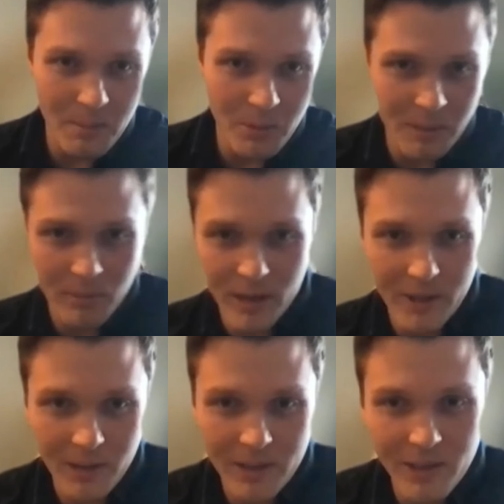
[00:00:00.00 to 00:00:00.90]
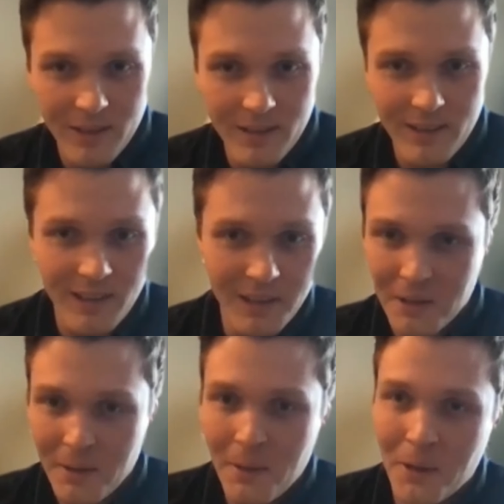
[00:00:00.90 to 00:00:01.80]
putting prior knowledge in?
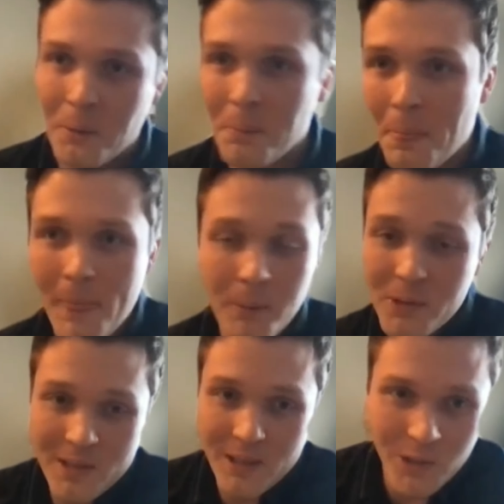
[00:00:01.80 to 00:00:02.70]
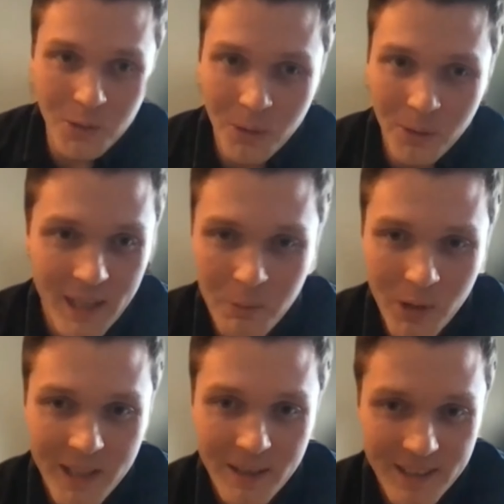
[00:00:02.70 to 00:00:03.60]
I wanted to shoehorn that
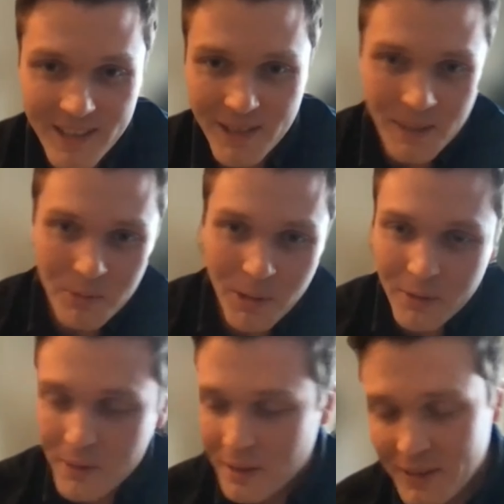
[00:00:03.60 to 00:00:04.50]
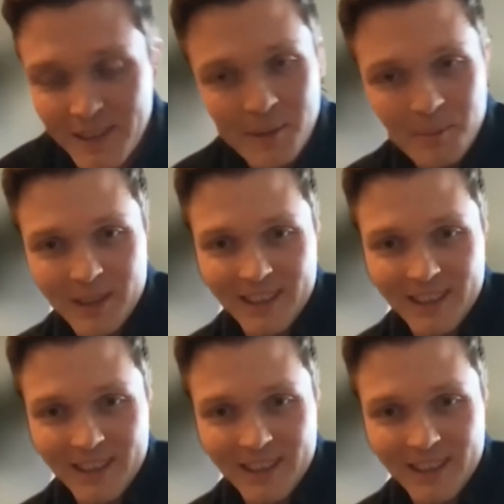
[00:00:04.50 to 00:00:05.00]
work in because it seemed rather fun. But